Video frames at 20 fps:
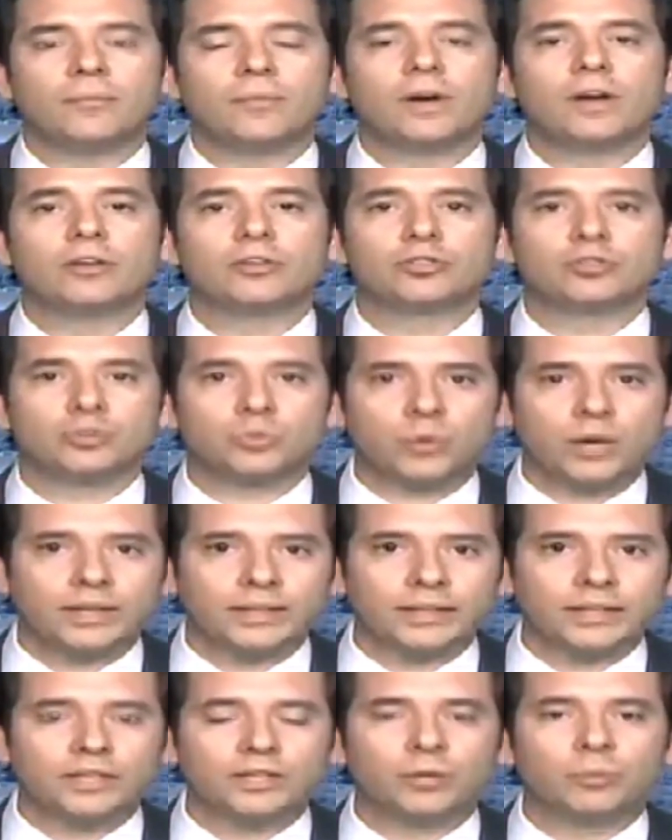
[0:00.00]
swelling in
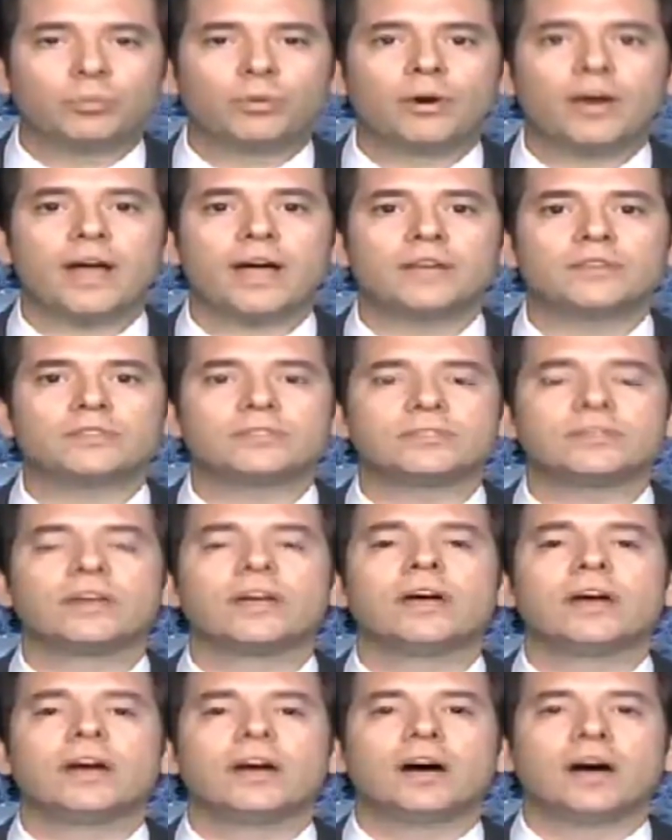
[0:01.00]
your breast,
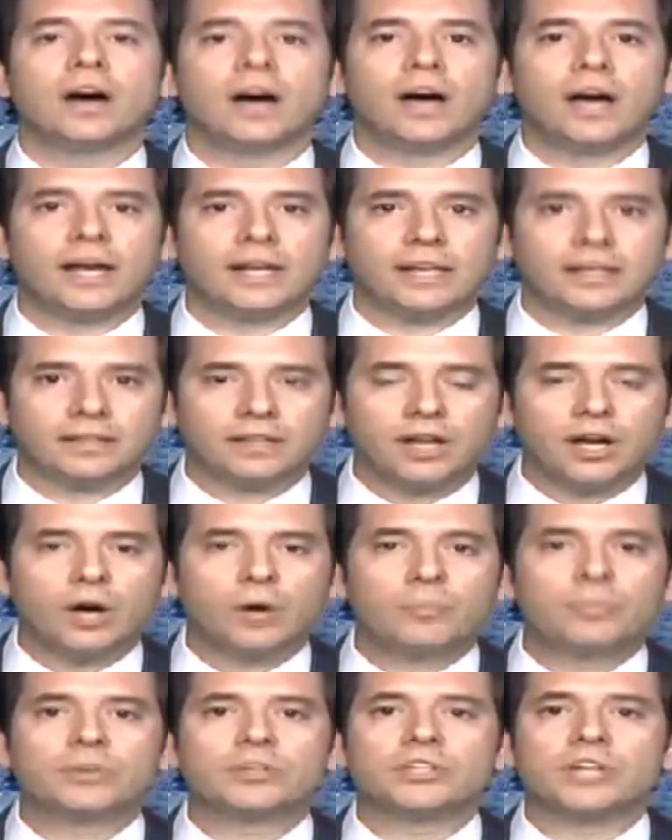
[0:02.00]
any lump,
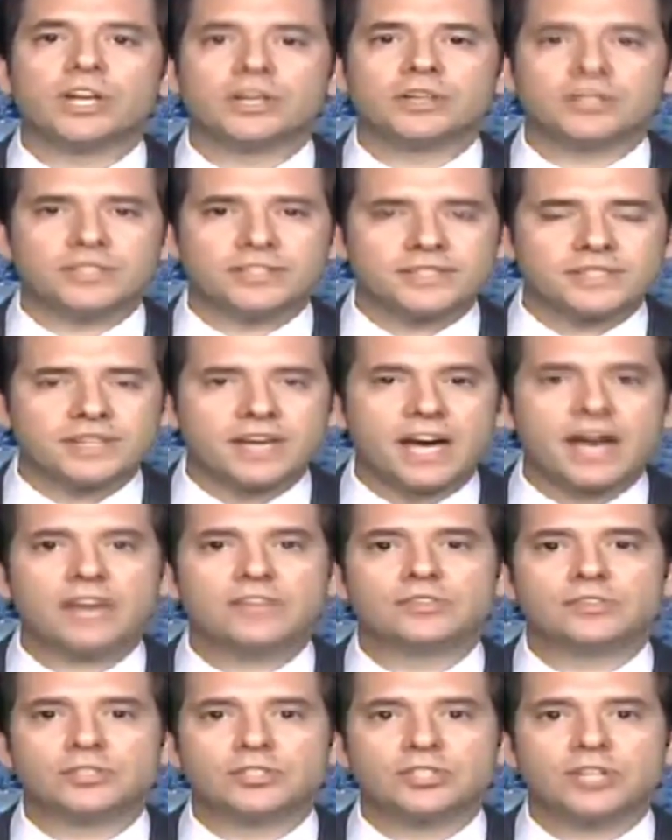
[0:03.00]
change in
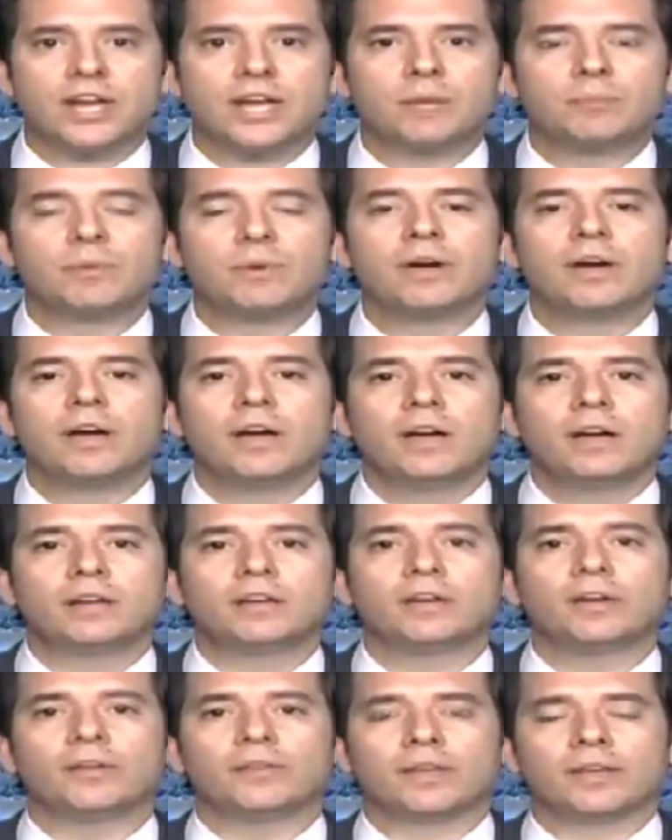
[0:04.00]
size or shape,
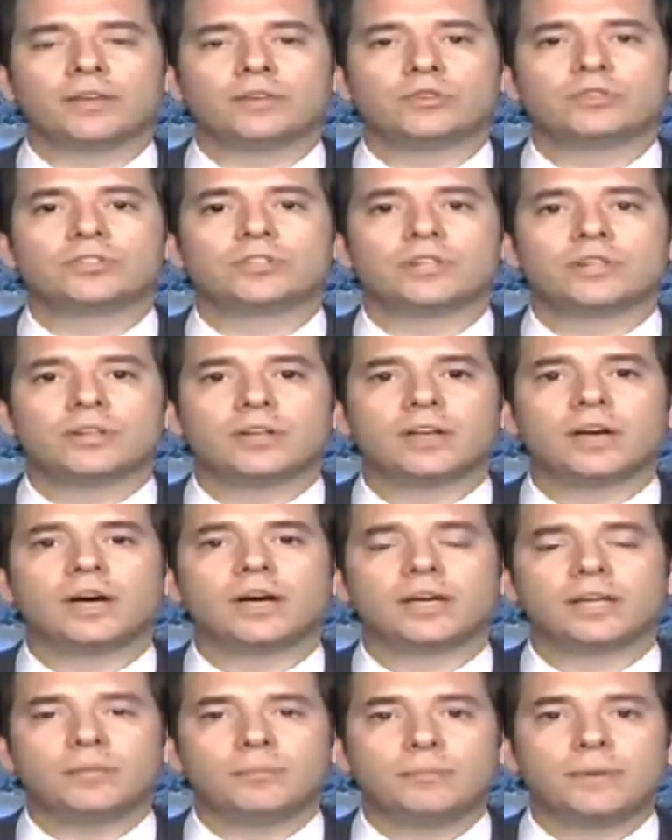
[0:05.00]
that you should
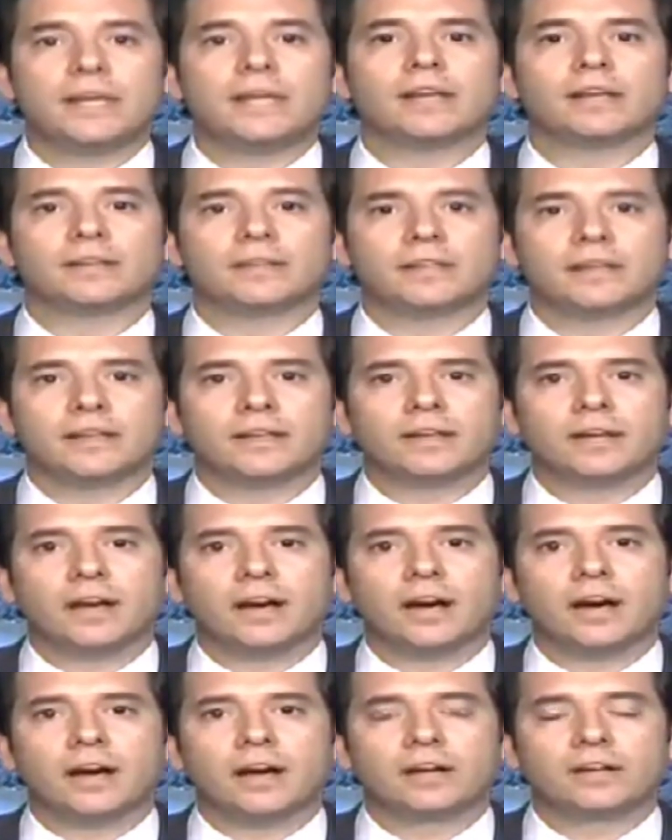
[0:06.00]
immediately
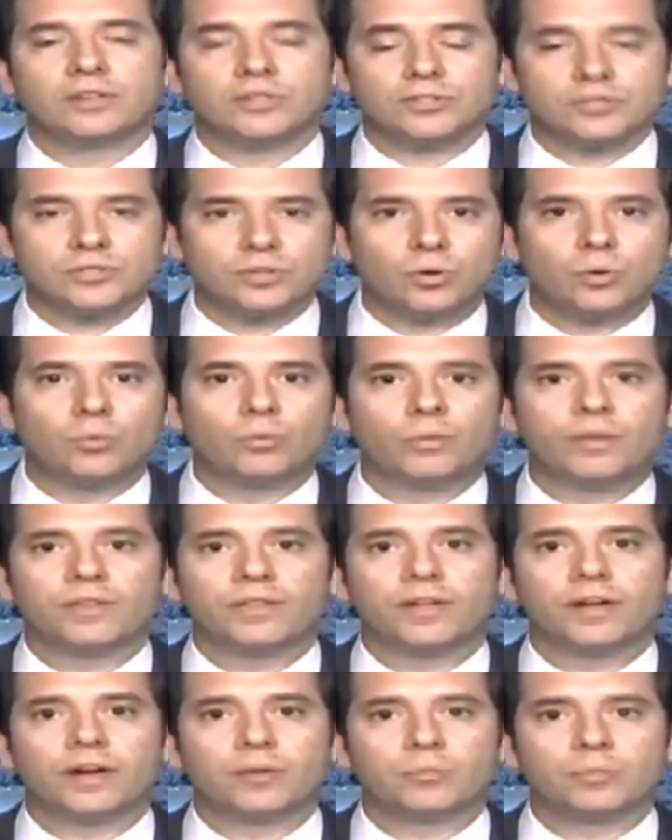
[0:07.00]
consult
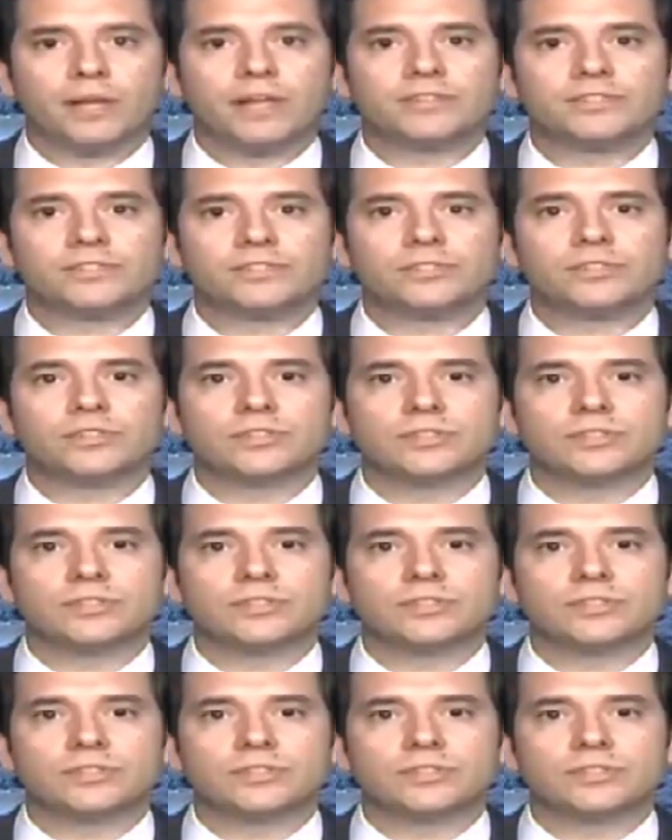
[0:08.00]
with a plastic